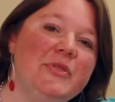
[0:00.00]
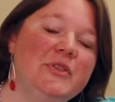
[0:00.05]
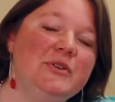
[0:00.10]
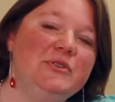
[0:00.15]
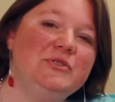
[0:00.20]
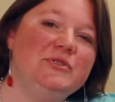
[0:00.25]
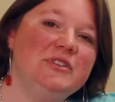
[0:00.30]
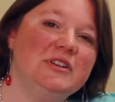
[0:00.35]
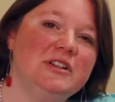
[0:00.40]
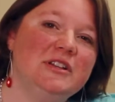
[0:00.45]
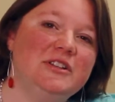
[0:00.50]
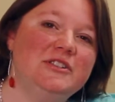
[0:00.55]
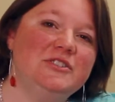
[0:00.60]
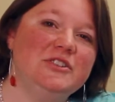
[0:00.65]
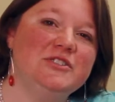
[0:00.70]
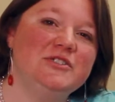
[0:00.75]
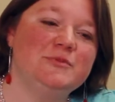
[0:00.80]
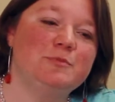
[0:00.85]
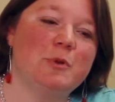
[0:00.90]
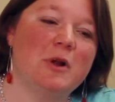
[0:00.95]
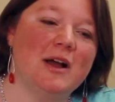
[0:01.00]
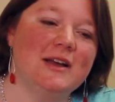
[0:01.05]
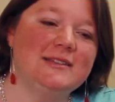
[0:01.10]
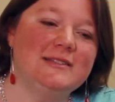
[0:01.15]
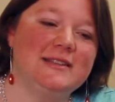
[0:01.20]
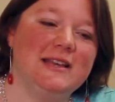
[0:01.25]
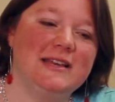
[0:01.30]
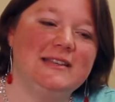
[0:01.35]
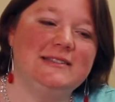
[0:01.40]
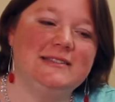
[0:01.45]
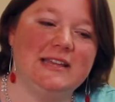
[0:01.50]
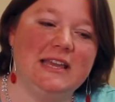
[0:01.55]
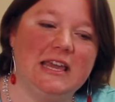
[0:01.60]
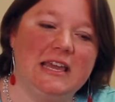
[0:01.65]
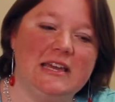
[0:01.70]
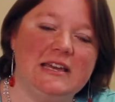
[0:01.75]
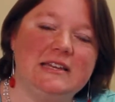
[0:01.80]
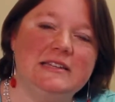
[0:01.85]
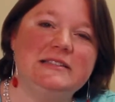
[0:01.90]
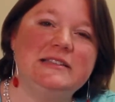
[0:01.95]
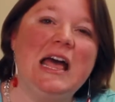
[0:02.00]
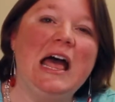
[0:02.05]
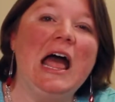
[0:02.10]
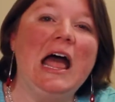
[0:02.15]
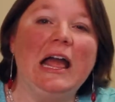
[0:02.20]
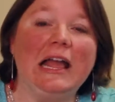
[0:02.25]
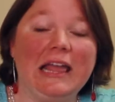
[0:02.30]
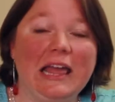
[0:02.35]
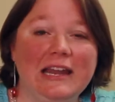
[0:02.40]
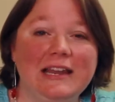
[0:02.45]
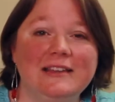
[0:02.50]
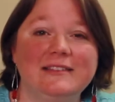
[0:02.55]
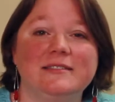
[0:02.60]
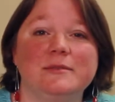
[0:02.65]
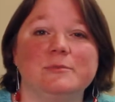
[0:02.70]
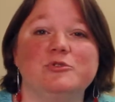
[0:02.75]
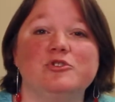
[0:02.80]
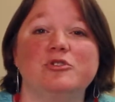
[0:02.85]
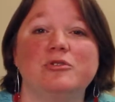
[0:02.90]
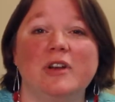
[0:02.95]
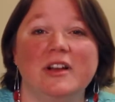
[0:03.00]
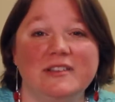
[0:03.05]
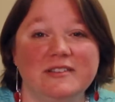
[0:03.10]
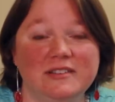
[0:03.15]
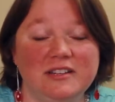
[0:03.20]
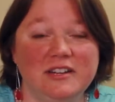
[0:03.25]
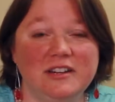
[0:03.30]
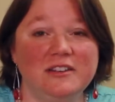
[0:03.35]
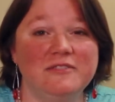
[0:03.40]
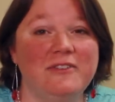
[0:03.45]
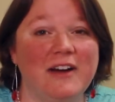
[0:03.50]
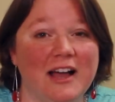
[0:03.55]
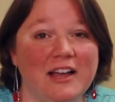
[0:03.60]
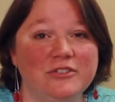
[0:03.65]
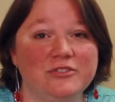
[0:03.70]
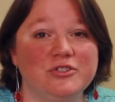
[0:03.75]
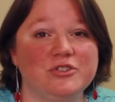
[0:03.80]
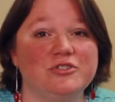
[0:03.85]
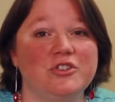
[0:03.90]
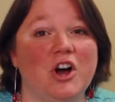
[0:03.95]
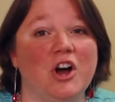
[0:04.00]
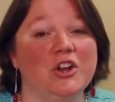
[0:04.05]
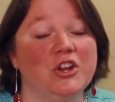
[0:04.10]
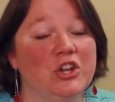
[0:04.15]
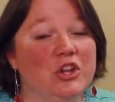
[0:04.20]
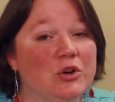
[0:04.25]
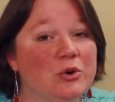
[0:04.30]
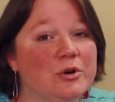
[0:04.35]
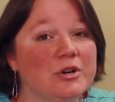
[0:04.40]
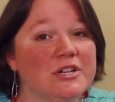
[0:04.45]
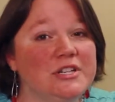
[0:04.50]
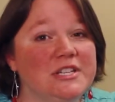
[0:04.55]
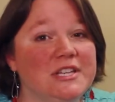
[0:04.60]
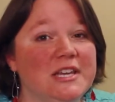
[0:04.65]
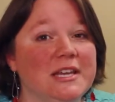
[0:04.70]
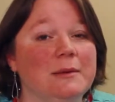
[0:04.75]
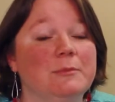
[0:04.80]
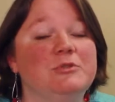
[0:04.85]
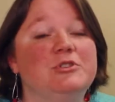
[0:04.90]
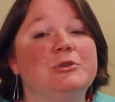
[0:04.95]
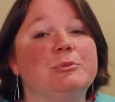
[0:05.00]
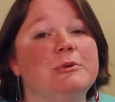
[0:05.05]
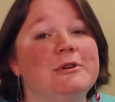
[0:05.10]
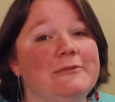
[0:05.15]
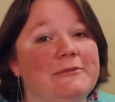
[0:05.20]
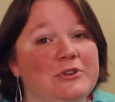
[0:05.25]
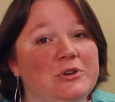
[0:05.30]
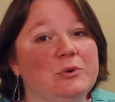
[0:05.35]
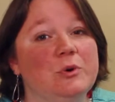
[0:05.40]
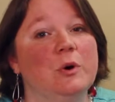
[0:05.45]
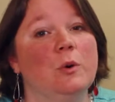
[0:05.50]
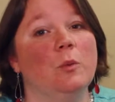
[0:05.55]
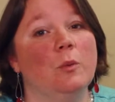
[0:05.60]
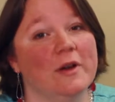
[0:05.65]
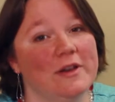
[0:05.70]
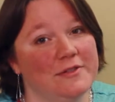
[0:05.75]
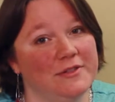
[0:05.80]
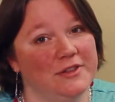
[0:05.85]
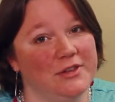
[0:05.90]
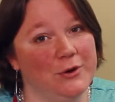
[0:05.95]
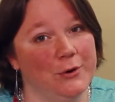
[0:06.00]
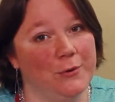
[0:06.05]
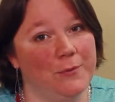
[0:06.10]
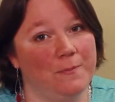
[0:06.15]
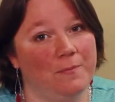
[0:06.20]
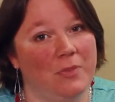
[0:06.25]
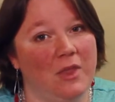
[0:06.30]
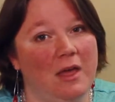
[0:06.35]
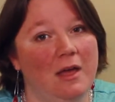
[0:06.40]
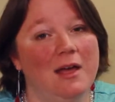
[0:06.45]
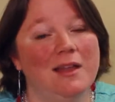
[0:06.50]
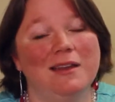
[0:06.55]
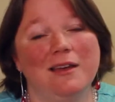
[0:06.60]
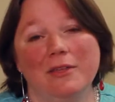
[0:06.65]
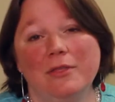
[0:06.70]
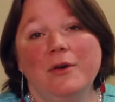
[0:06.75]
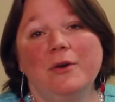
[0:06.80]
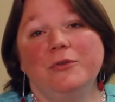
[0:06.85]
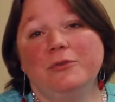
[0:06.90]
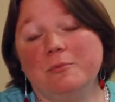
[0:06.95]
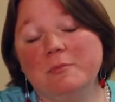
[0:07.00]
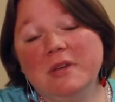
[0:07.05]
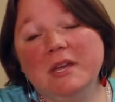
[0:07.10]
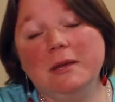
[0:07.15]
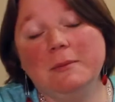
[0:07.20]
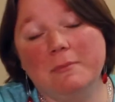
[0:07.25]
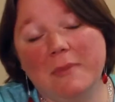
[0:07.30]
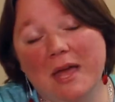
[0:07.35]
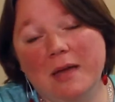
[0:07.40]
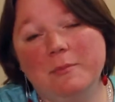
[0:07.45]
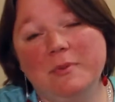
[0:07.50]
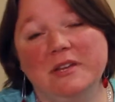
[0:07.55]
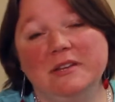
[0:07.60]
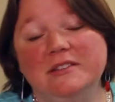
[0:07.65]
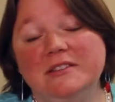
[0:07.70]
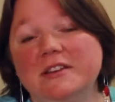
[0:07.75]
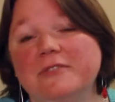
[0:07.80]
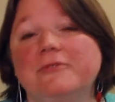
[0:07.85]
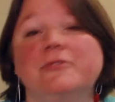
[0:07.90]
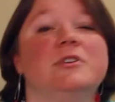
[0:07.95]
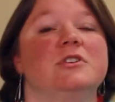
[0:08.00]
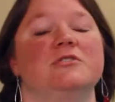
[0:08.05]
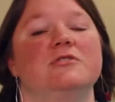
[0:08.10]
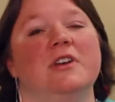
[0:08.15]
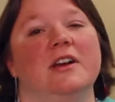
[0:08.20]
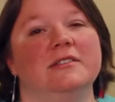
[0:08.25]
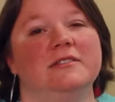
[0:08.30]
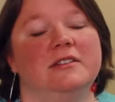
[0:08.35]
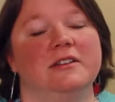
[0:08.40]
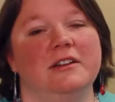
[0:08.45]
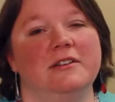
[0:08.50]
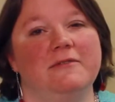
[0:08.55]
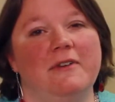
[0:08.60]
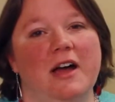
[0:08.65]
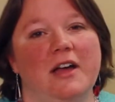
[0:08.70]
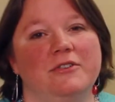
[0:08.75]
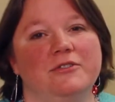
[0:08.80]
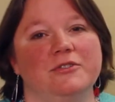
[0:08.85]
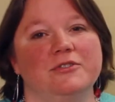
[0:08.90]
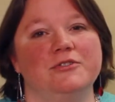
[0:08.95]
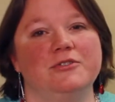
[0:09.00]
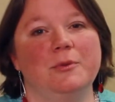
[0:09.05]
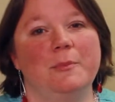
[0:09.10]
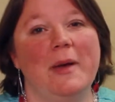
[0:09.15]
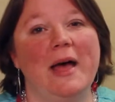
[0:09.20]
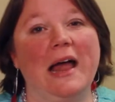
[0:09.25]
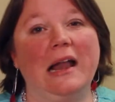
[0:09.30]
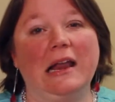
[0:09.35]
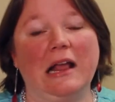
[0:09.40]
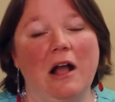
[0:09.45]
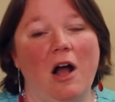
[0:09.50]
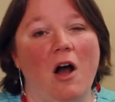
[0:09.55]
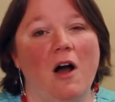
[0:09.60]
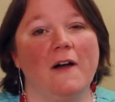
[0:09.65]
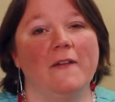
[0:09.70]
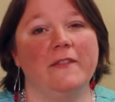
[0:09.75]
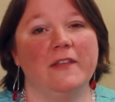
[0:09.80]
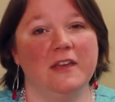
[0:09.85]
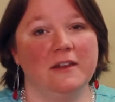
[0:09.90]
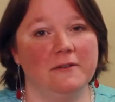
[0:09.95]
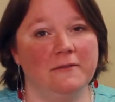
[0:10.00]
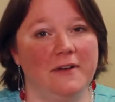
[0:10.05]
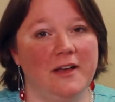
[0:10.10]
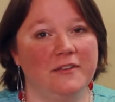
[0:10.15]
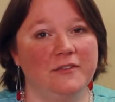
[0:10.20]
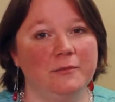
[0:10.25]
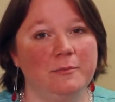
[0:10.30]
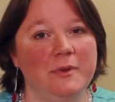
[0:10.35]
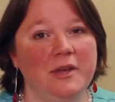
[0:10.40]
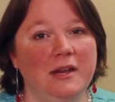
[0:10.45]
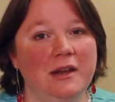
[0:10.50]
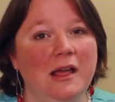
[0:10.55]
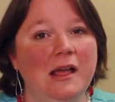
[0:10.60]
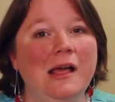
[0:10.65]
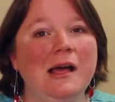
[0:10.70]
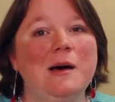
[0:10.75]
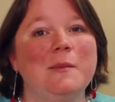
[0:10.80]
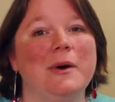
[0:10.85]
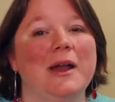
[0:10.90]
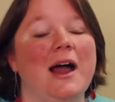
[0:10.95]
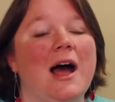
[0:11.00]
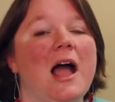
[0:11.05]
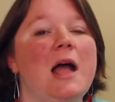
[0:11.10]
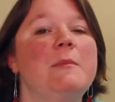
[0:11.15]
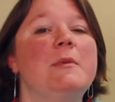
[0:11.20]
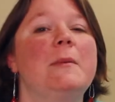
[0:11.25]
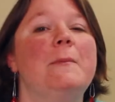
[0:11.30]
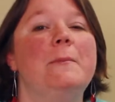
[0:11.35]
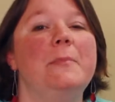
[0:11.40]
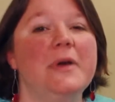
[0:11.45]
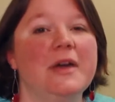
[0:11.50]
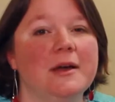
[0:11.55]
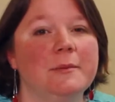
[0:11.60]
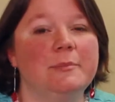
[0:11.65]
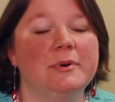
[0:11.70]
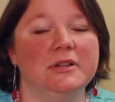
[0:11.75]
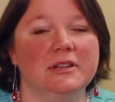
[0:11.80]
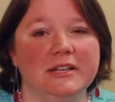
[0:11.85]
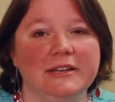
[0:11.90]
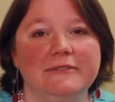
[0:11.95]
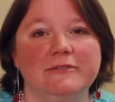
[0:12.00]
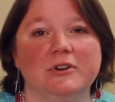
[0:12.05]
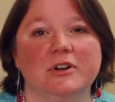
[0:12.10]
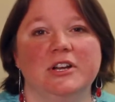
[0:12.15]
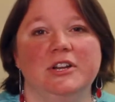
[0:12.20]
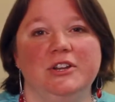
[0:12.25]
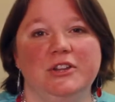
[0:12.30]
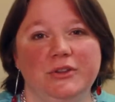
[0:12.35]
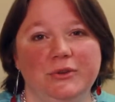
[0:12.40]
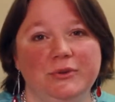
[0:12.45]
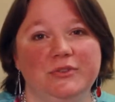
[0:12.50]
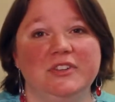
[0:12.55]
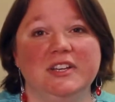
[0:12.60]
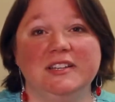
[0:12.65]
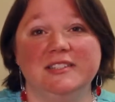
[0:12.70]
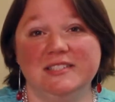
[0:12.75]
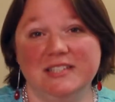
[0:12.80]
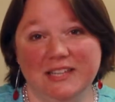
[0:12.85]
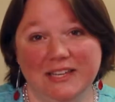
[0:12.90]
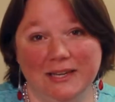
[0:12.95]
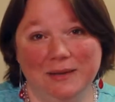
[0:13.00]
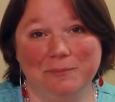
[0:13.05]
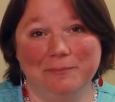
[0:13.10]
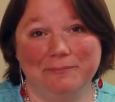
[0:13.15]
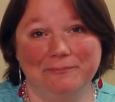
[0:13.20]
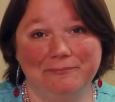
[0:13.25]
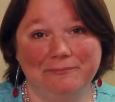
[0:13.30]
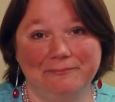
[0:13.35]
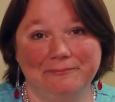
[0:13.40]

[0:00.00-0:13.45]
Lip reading: in the due diligence process is getting some trusted advisors on your team to review it with you. Now, those may be different trusted advisors depending on the investment, but I am a big believer in using team.